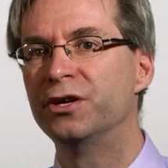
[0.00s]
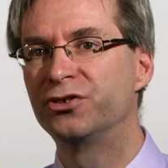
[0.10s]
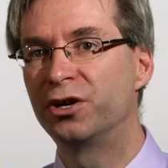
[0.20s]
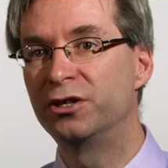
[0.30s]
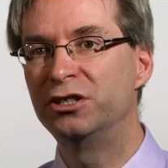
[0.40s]

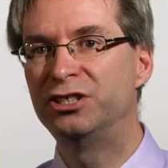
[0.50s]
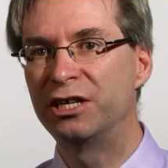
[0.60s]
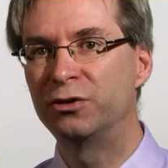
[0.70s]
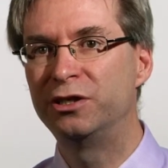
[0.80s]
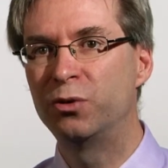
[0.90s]
Starting in
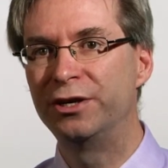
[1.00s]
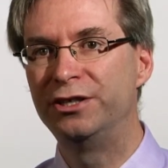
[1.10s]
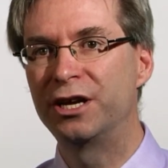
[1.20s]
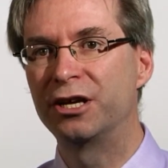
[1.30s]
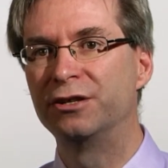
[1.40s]
January
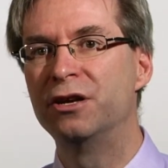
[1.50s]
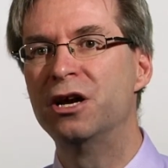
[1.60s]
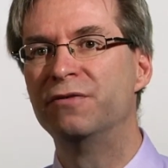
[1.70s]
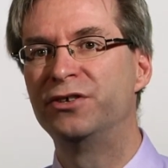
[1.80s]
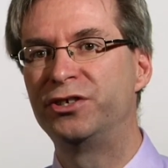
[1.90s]
2010,
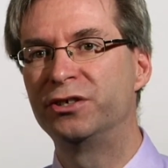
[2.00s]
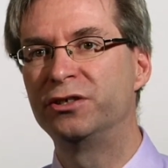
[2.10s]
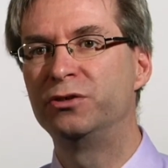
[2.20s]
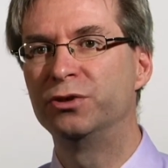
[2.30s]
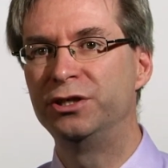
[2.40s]

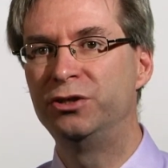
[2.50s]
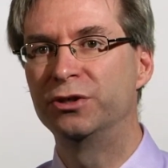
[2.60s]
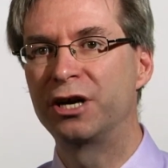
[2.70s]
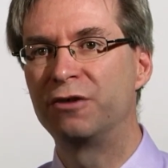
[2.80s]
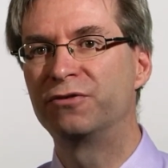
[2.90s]
facilities will need to
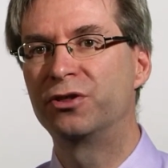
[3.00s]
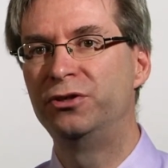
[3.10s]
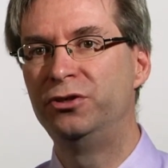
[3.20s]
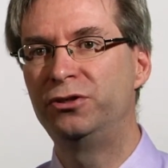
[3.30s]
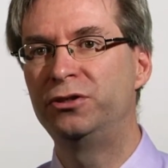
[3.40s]
account for their
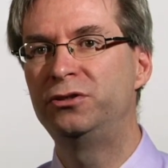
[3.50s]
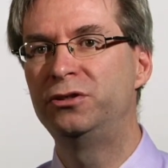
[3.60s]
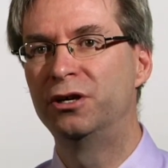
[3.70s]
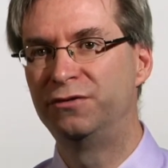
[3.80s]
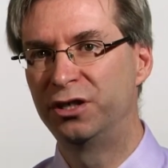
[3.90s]

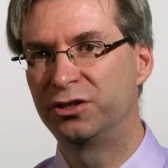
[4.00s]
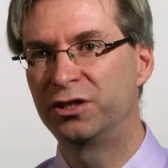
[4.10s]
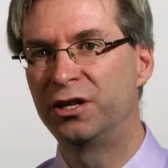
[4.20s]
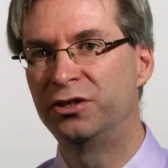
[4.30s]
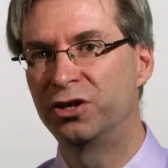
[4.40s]
usage of
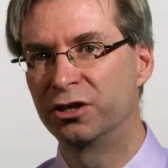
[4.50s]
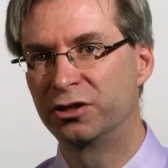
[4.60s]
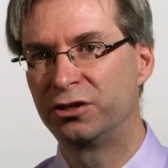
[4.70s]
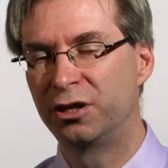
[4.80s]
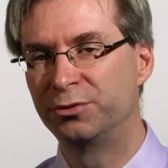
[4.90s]
designated
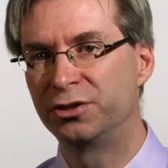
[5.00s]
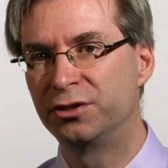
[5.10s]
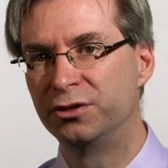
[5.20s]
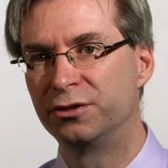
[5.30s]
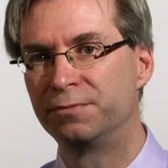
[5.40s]
toxic
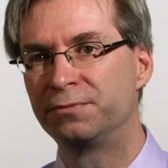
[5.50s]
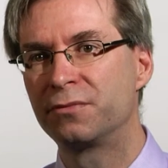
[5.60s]
substances.